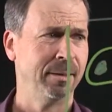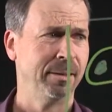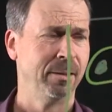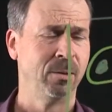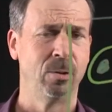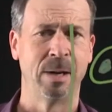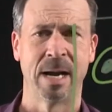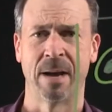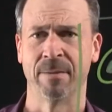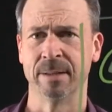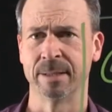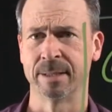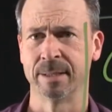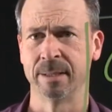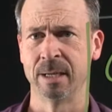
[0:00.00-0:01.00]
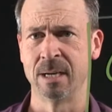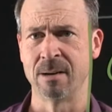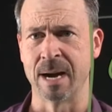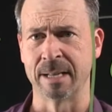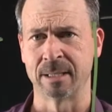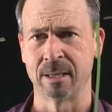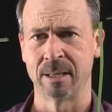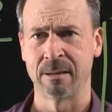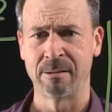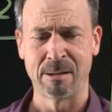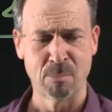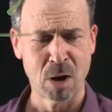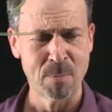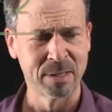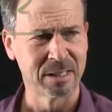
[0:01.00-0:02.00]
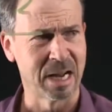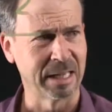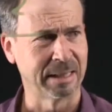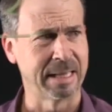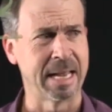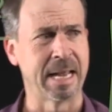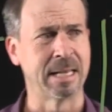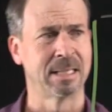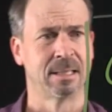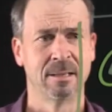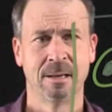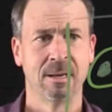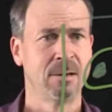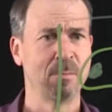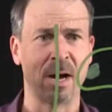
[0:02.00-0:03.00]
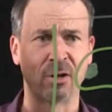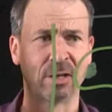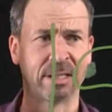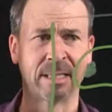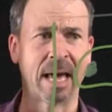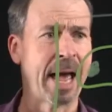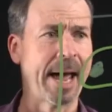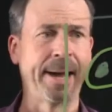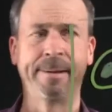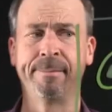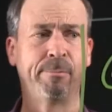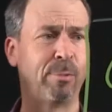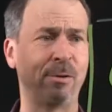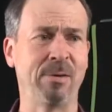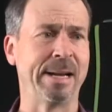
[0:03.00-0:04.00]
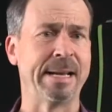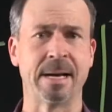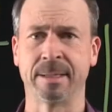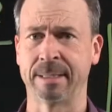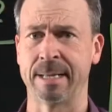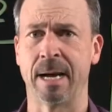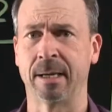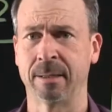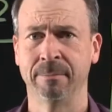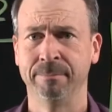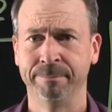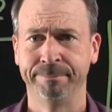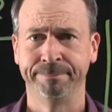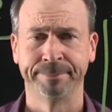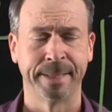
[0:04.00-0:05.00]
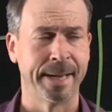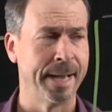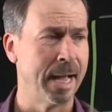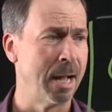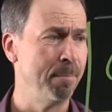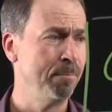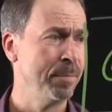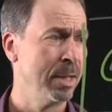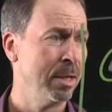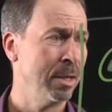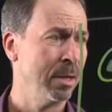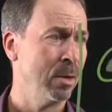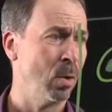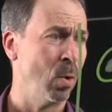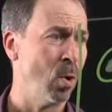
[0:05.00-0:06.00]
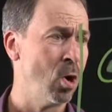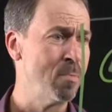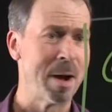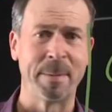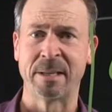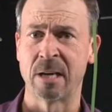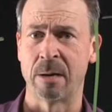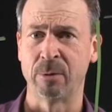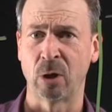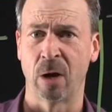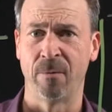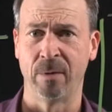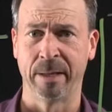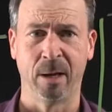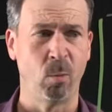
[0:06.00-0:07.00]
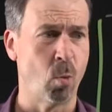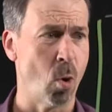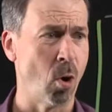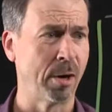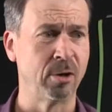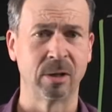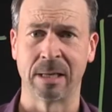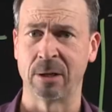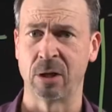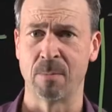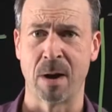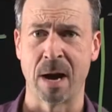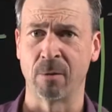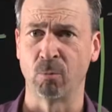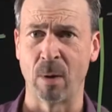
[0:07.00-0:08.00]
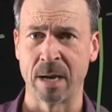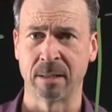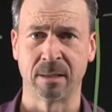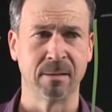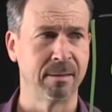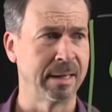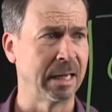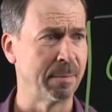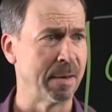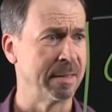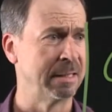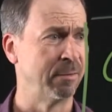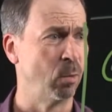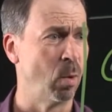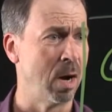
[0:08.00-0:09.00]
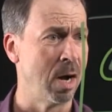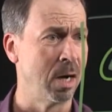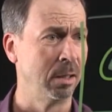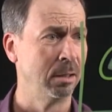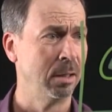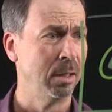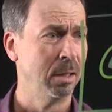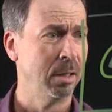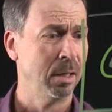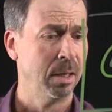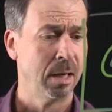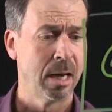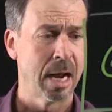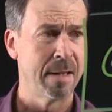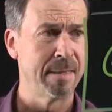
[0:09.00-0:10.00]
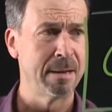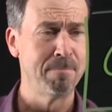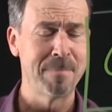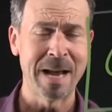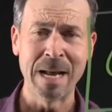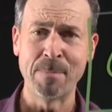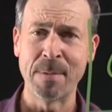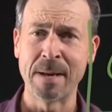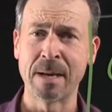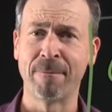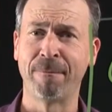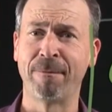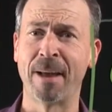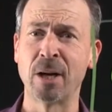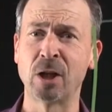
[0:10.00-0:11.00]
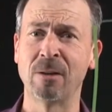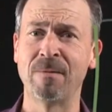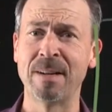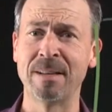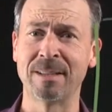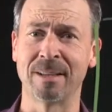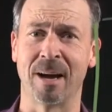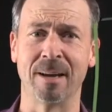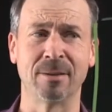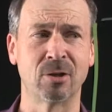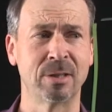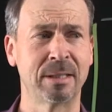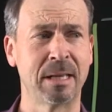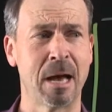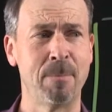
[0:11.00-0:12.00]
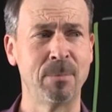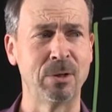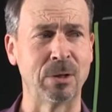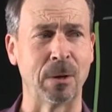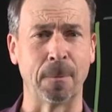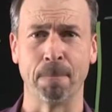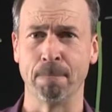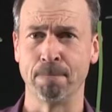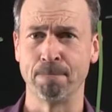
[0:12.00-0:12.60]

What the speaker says: Oh, heavens. All right, so moments like these, you might just say, we really are stuck. Or it might be time to go for a little walk and just let your mind rest and think about this for a while. And then maybe a flash of insight has just come to you.